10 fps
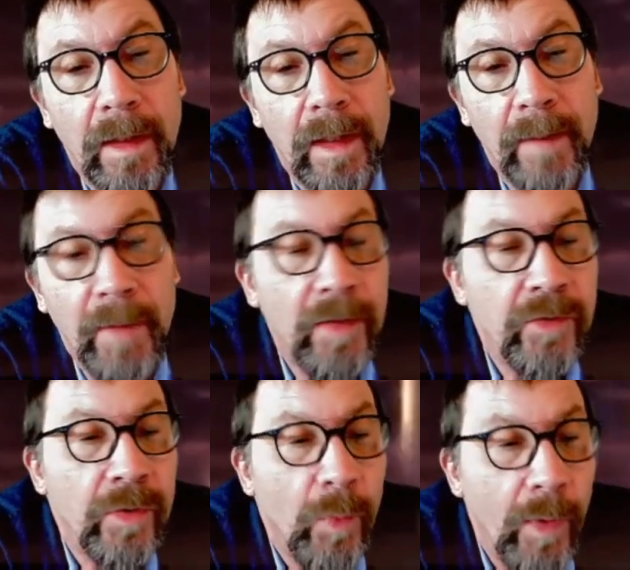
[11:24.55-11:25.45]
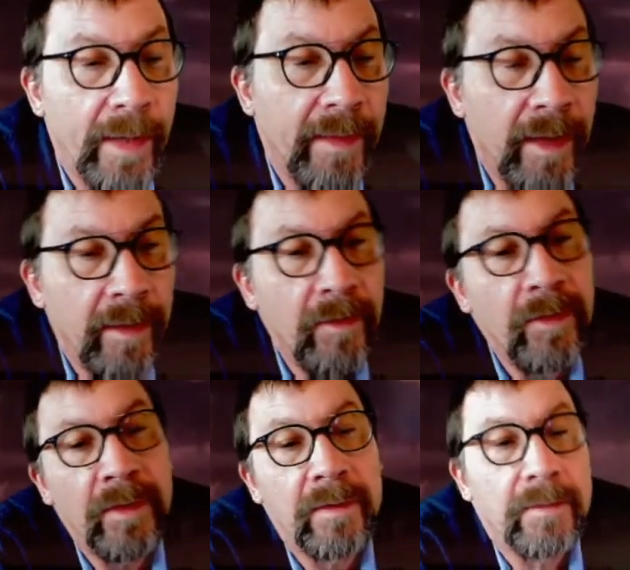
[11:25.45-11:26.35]
I'm not sure why that
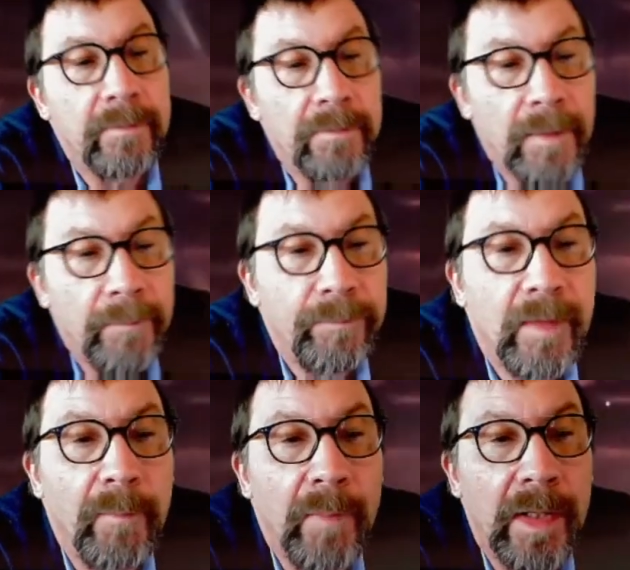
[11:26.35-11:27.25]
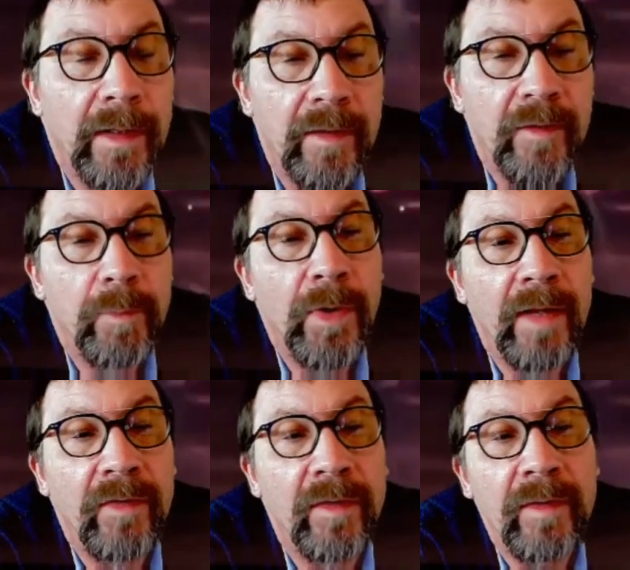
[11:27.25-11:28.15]
is, but it is
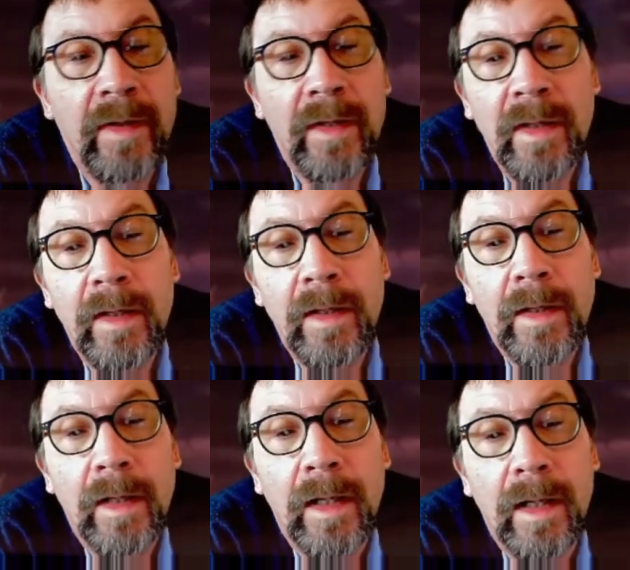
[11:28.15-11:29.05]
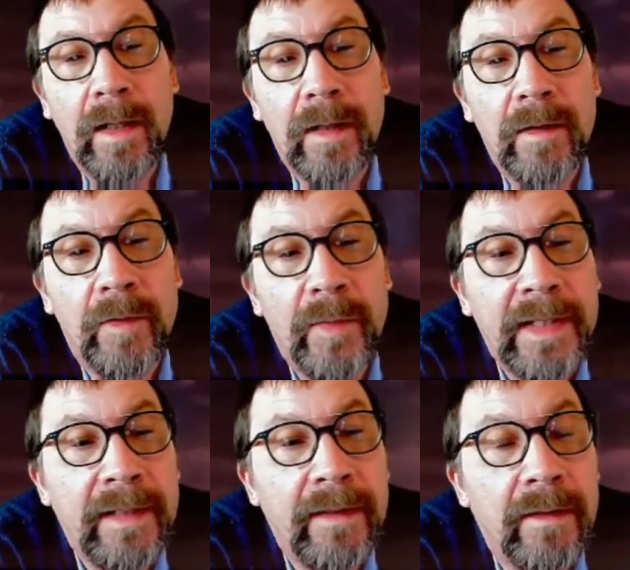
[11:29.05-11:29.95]
present.
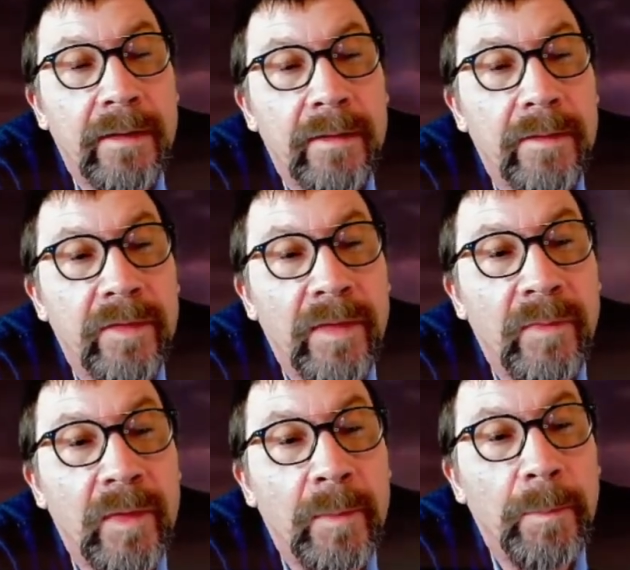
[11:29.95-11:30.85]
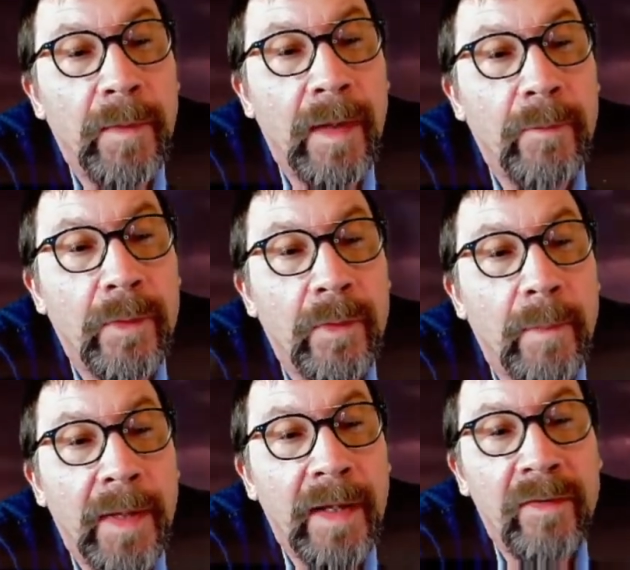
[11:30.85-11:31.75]
Green seems to come through the
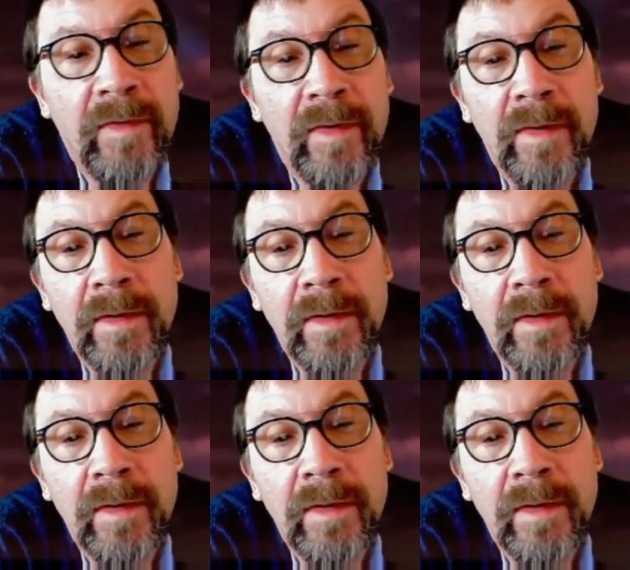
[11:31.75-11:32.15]
best.